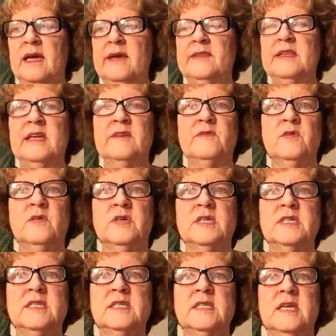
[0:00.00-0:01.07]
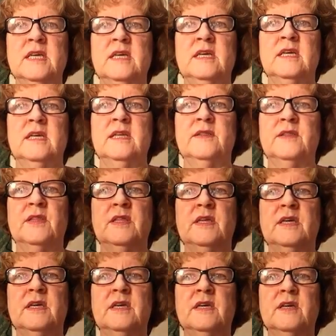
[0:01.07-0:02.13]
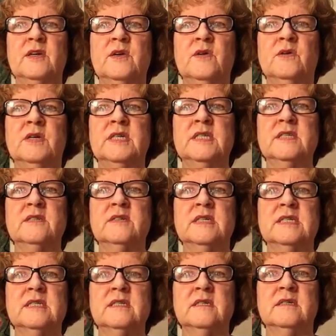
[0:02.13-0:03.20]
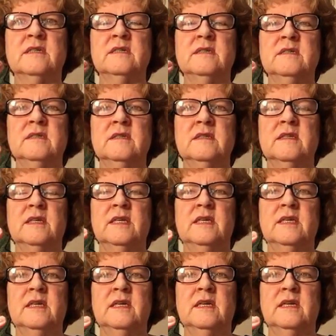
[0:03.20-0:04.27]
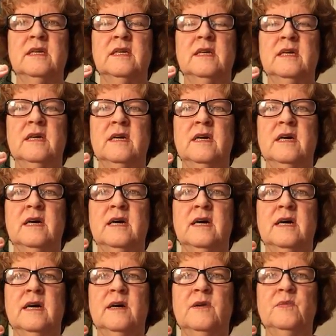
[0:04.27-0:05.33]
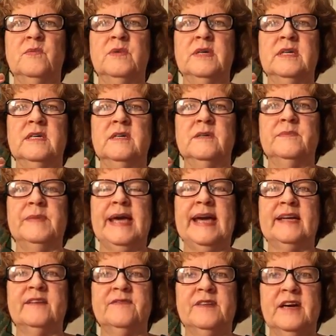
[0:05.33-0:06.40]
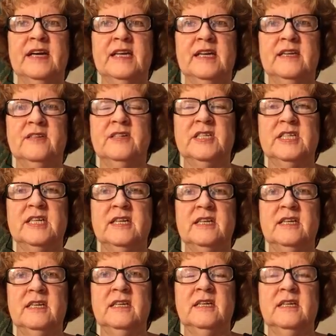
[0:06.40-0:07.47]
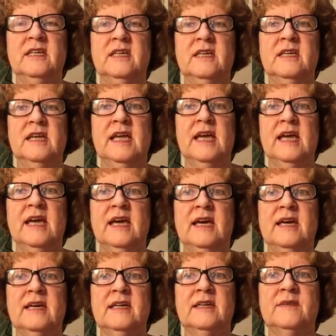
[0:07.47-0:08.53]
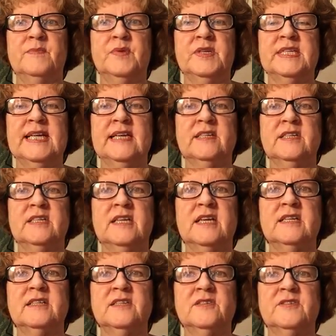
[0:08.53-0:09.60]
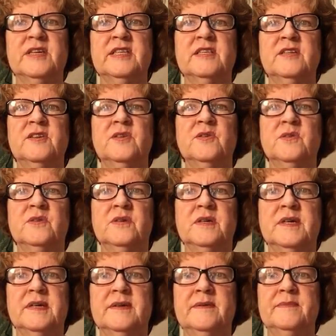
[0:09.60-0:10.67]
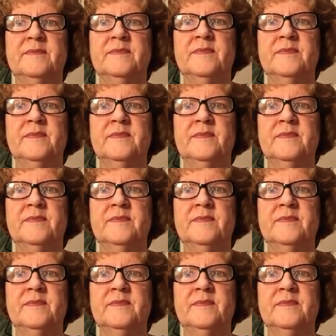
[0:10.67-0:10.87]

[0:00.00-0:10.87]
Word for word: And then, of course, the quartz crystal will magnify energy and protect and strengthen your aura.